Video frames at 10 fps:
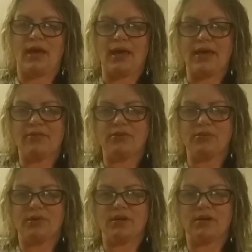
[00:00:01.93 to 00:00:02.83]
Hey
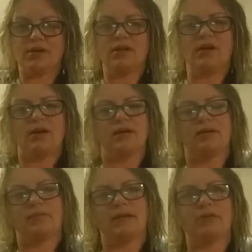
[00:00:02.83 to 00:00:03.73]
everyone,
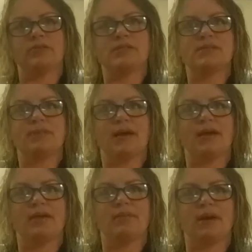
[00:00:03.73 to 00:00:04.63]
I know it's
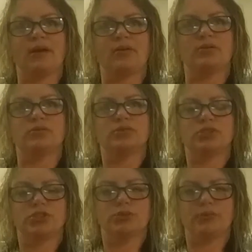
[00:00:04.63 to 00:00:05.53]
been about
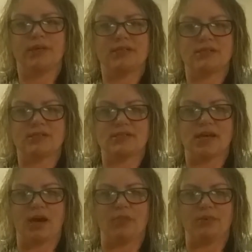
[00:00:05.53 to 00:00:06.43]
2 weeks since
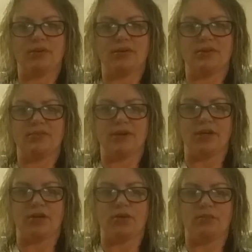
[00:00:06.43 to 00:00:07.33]
I uploaded a
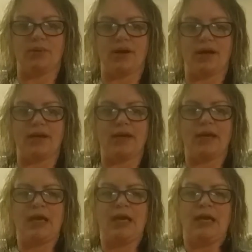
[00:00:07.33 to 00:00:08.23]
video, but
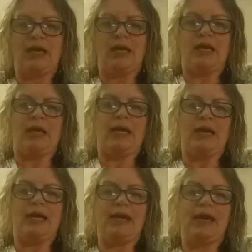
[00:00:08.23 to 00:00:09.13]

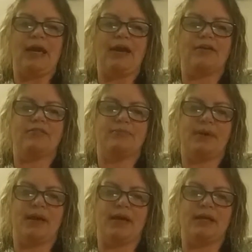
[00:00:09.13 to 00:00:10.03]
I have
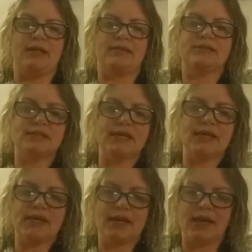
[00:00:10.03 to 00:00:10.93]
been
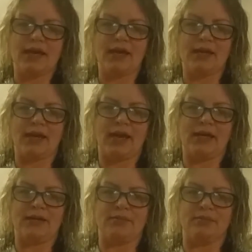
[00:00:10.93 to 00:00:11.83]
sick and I
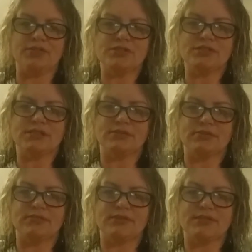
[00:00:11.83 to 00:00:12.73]
had an emergency
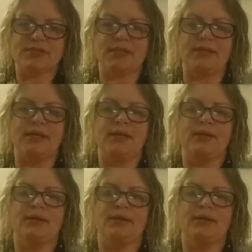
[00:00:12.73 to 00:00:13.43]
room visit.